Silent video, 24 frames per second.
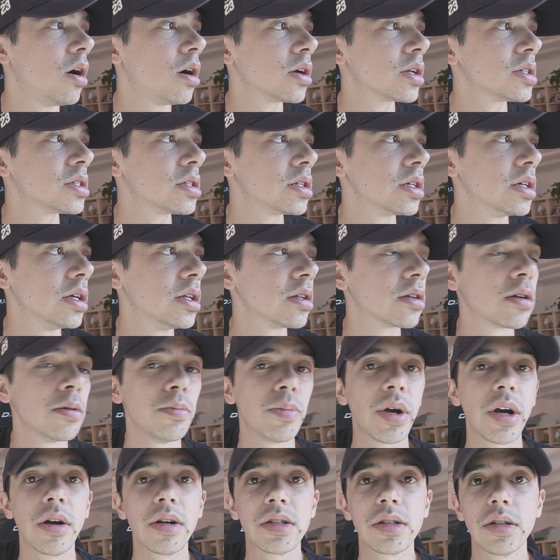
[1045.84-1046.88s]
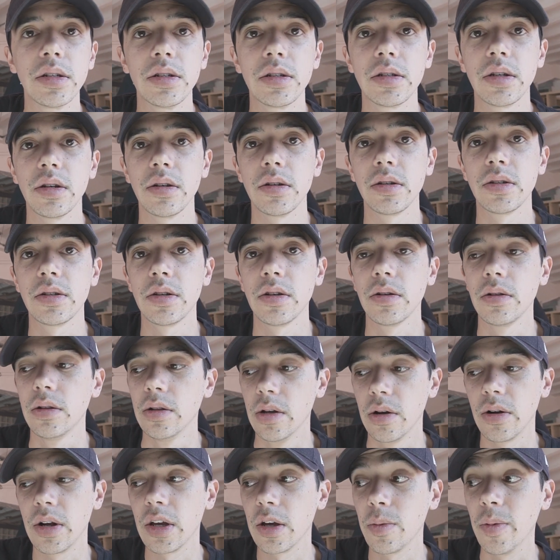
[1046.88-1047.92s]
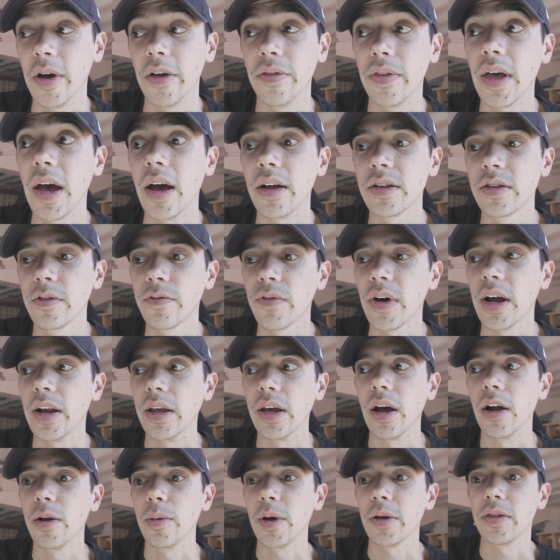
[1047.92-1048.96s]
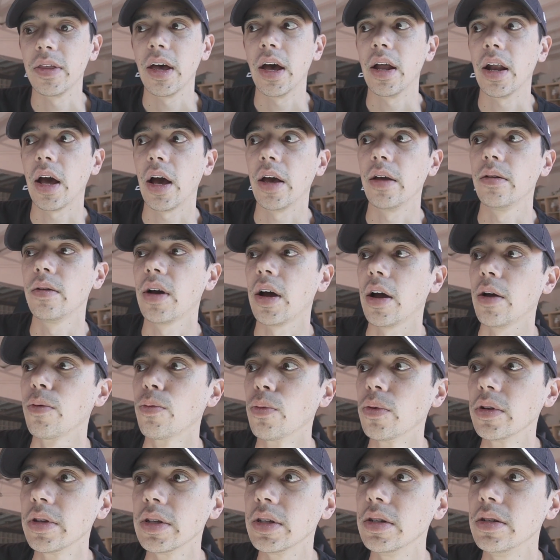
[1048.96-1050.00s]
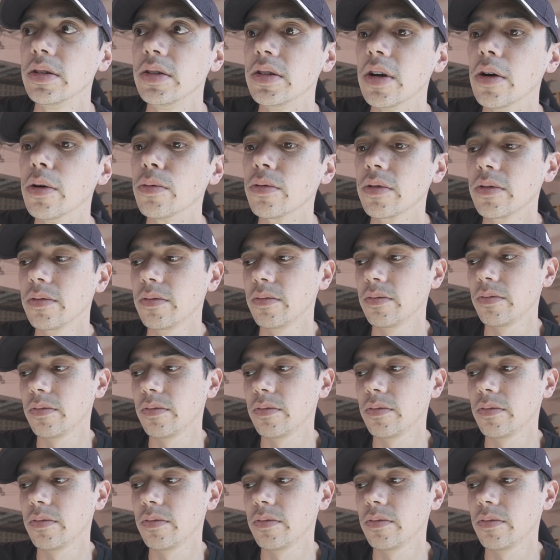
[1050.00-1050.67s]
honestly, in comparison to learning about that, to finding out about that, I really don't